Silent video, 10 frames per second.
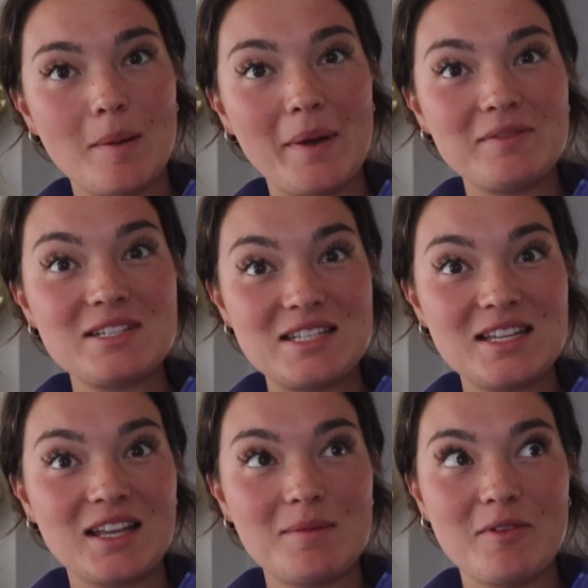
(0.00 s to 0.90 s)
I might have to
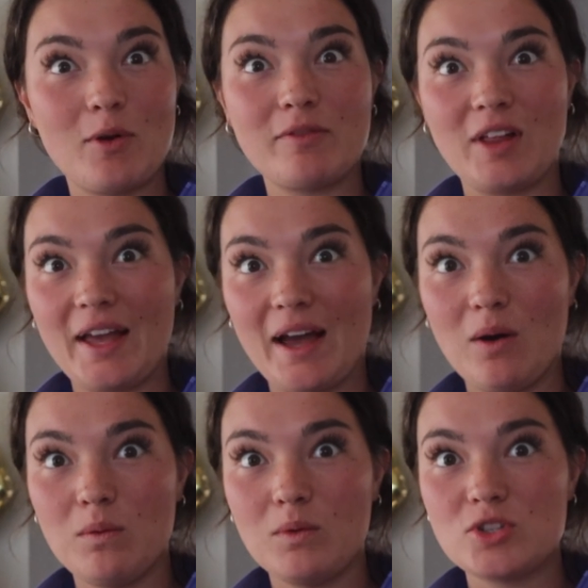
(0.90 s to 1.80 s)
sneak that in before I fly
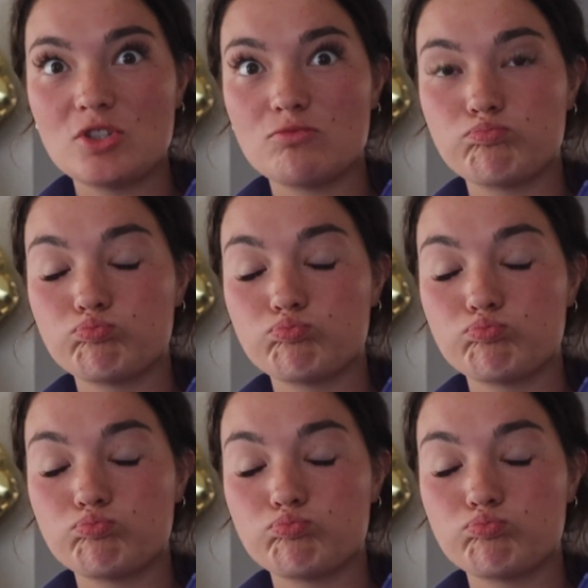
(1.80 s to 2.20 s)
out, which